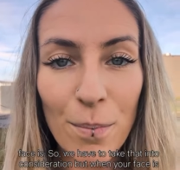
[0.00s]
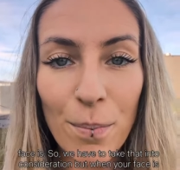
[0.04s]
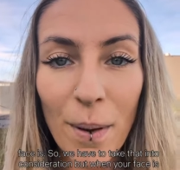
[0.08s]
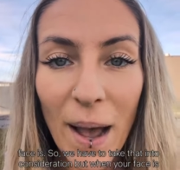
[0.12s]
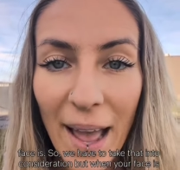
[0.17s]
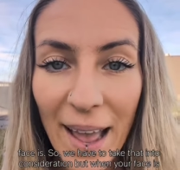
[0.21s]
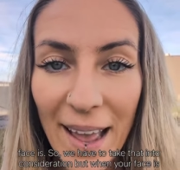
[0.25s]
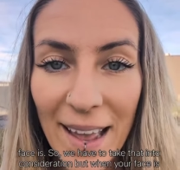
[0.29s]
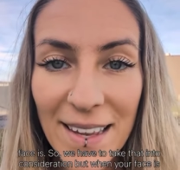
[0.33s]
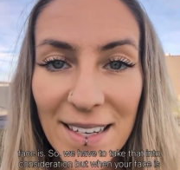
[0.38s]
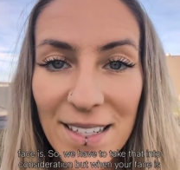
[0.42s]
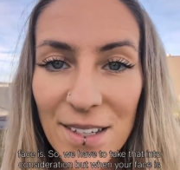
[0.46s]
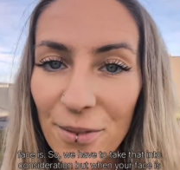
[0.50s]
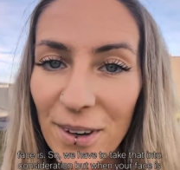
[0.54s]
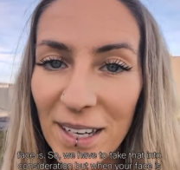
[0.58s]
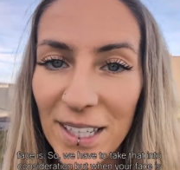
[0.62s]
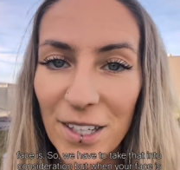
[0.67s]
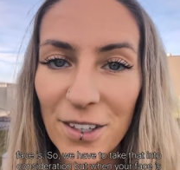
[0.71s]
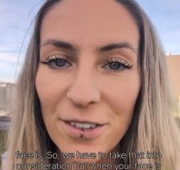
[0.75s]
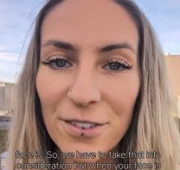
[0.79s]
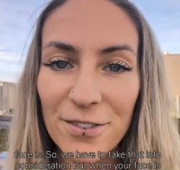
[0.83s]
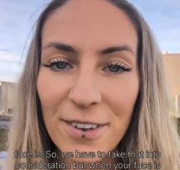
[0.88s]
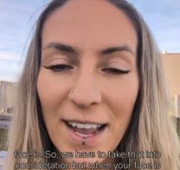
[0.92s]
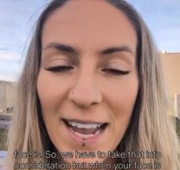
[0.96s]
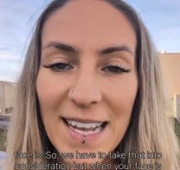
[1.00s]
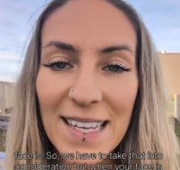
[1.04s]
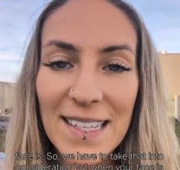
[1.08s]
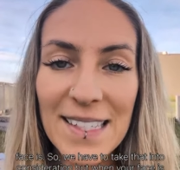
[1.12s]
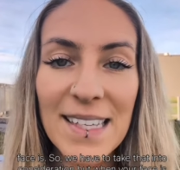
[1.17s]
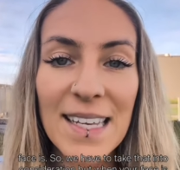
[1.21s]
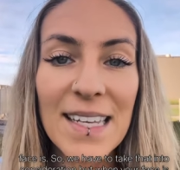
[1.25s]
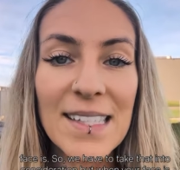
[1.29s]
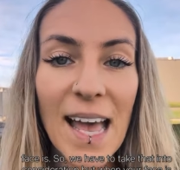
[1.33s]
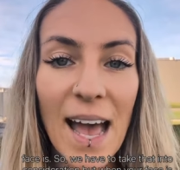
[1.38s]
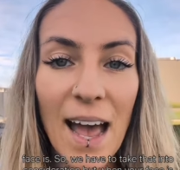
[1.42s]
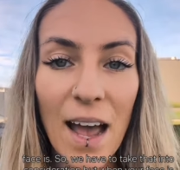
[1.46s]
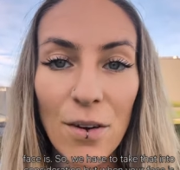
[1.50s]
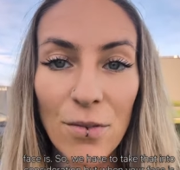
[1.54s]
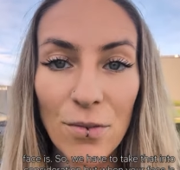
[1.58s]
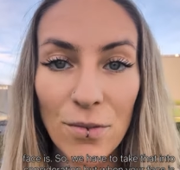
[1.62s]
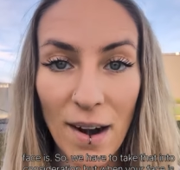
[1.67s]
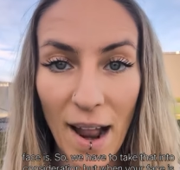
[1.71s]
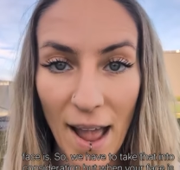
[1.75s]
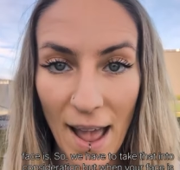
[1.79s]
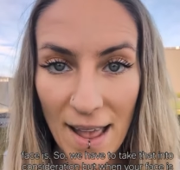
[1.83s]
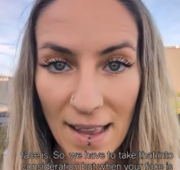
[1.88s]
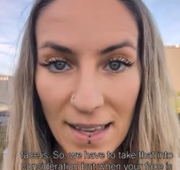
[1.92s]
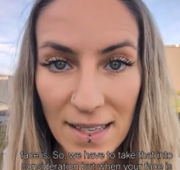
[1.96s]
But when your face is at
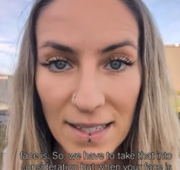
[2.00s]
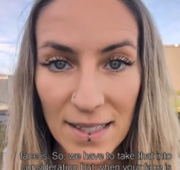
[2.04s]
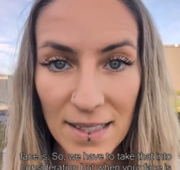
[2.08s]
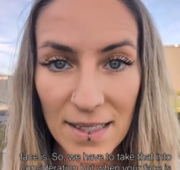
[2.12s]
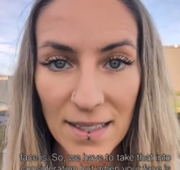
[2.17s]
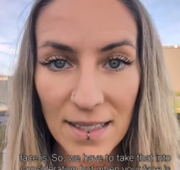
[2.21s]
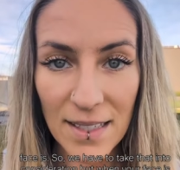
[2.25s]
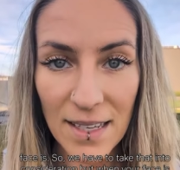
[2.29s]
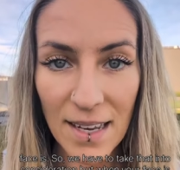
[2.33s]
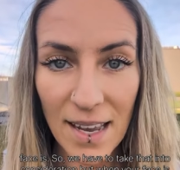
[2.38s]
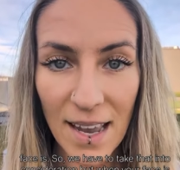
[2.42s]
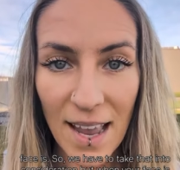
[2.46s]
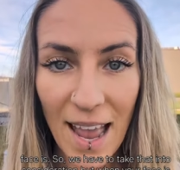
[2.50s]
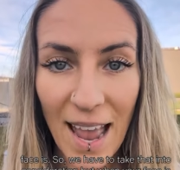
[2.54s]
rest